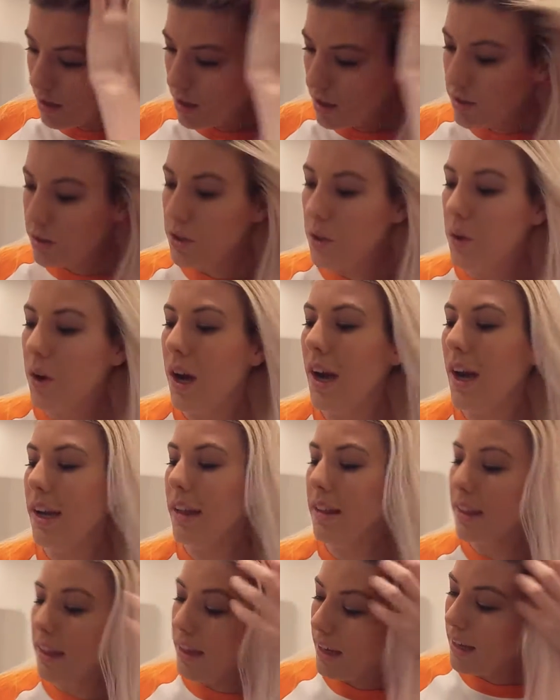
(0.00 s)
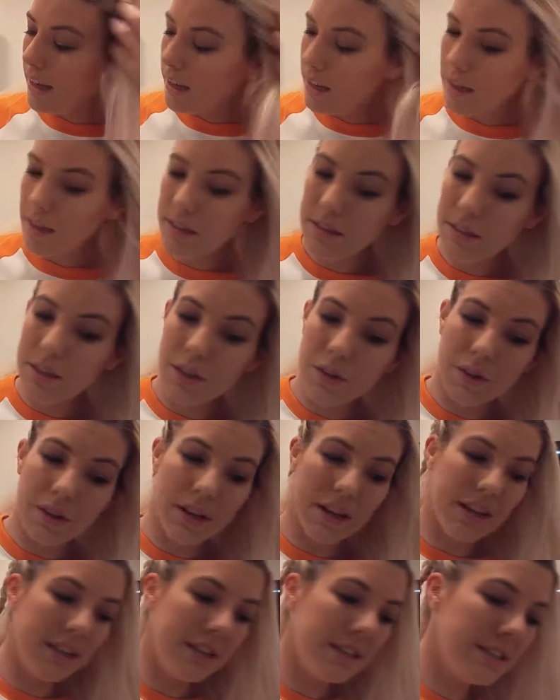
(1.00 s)
So I like to go
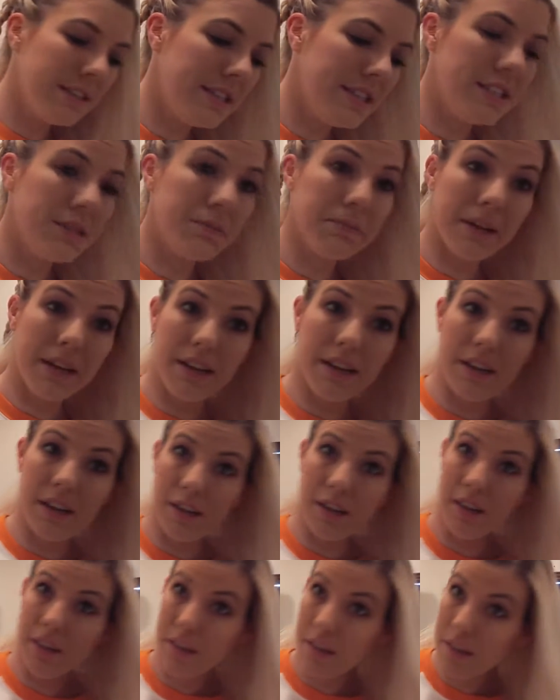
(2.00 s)
ahead and tease my hair.